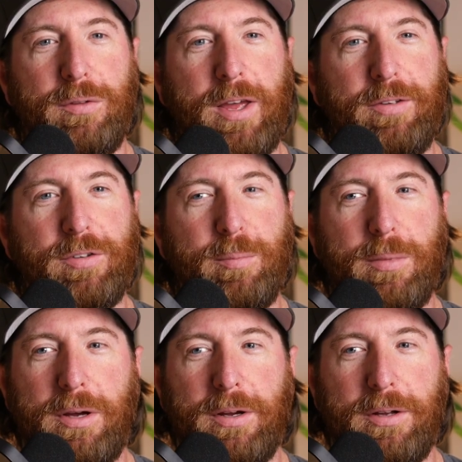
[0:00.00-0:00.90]
take some
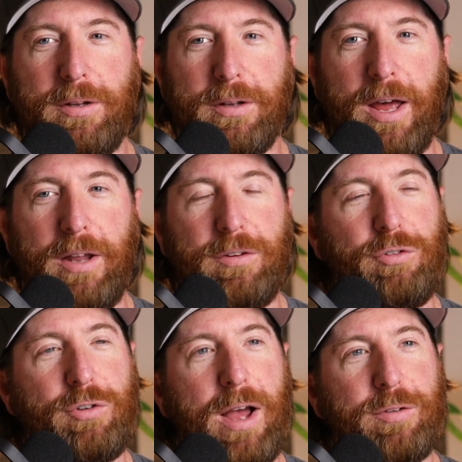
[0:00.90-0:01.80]
kind of
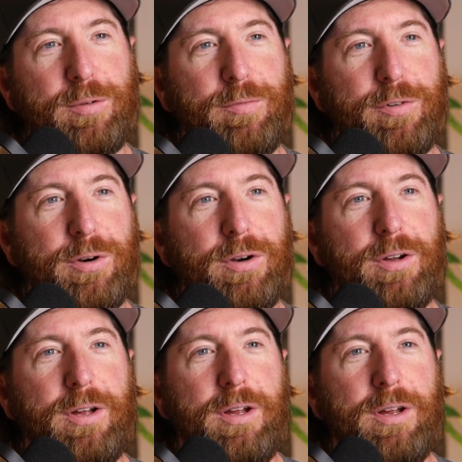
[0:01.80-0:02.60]
distracts them for